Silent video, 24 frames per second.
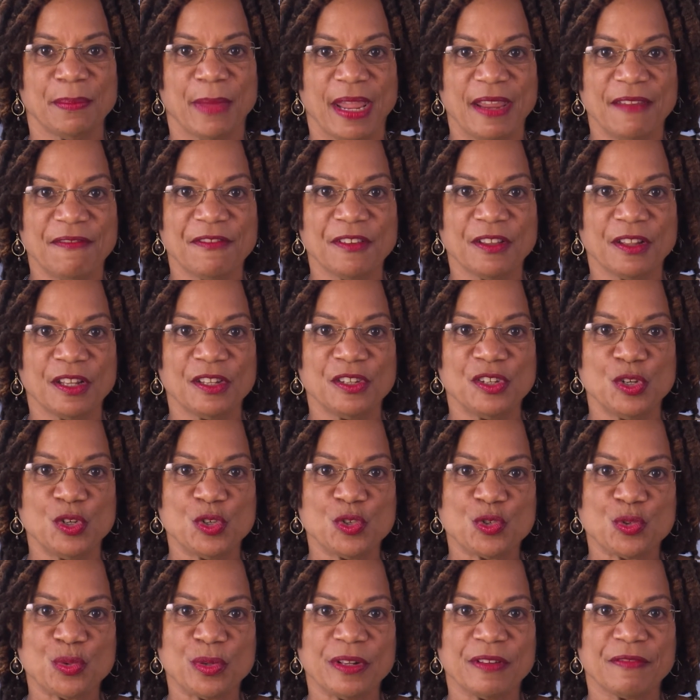may feel
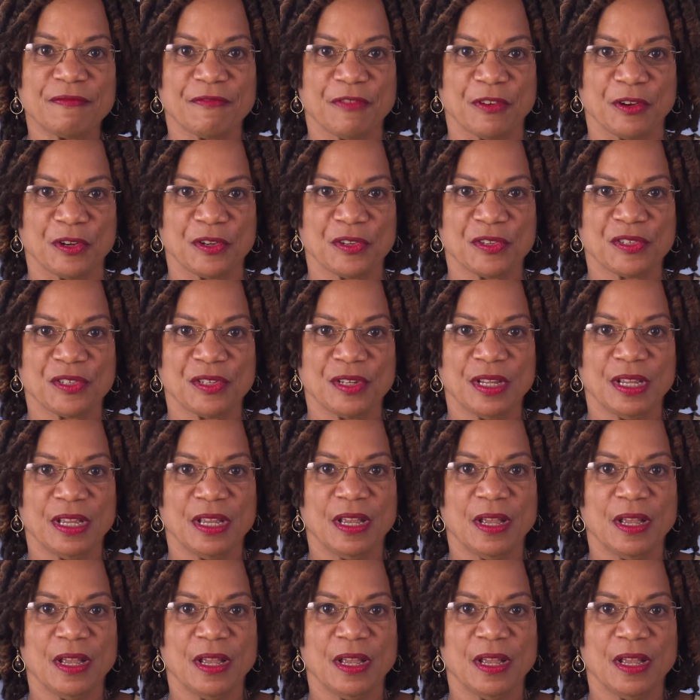unusual at first,